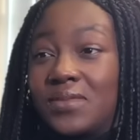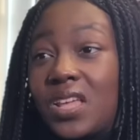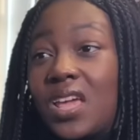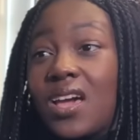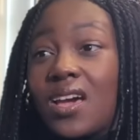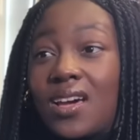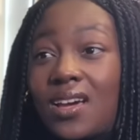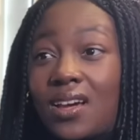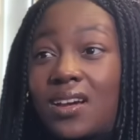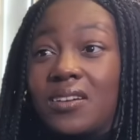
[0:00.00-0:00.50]
Of
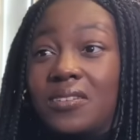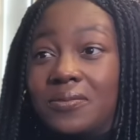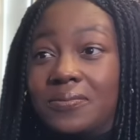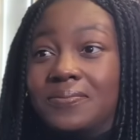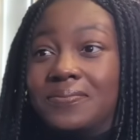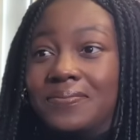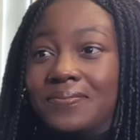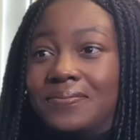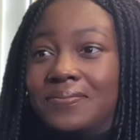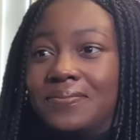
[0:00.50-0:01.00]
course, someone would
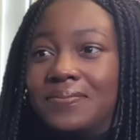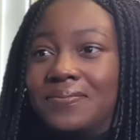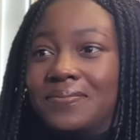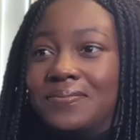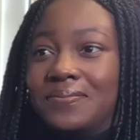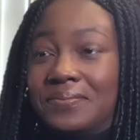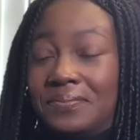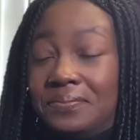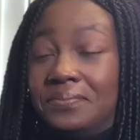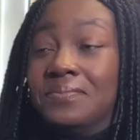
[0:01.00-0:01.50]
just store it in their garage